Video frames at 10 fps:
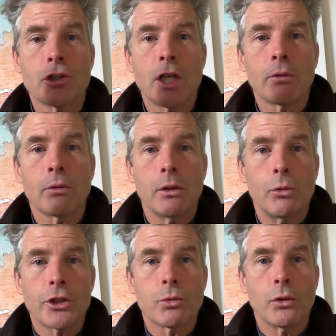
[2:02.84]
general,
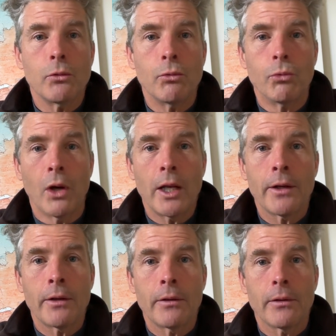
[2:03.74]
which would
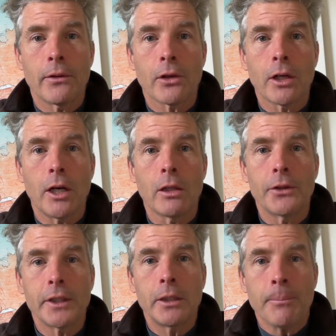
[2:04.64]
run the
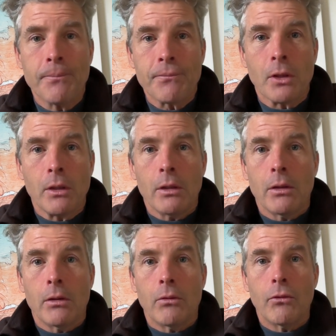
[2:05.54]
colony
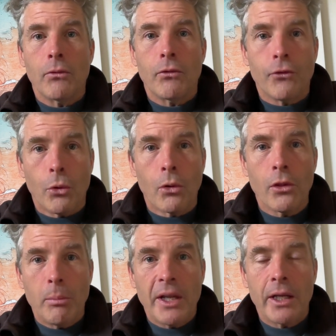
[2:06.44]
for
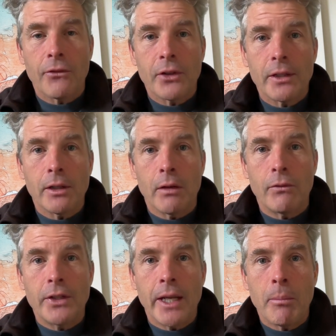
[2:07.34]
the benefit
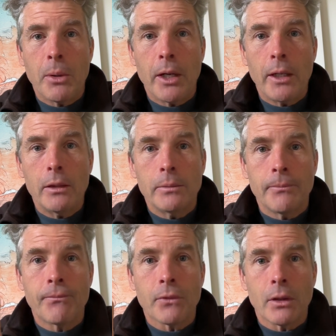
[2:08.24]
of the empire.
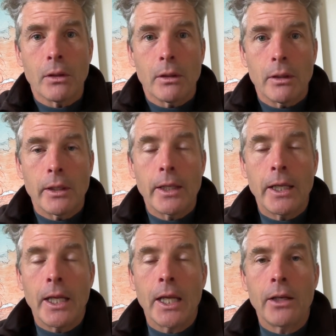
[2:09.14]

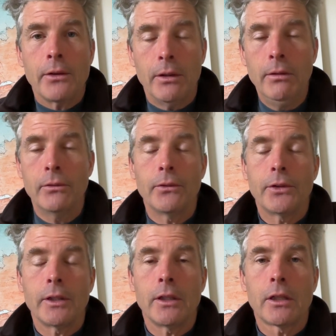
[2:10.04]
And
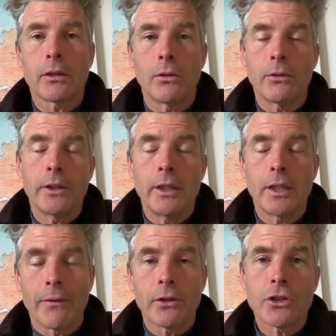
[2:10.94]
the
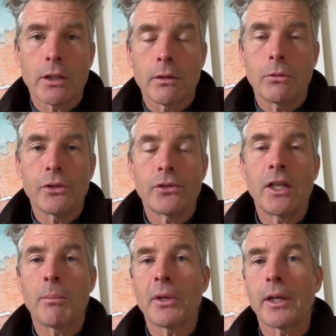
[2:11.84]
governor general was the
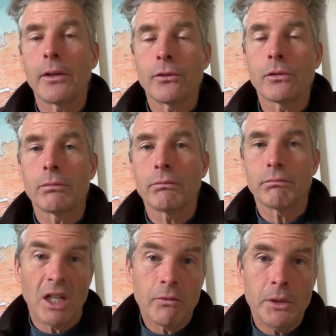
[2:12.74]
empire's
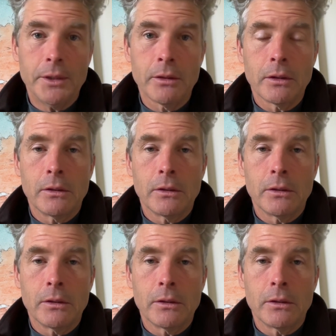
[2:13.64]
government,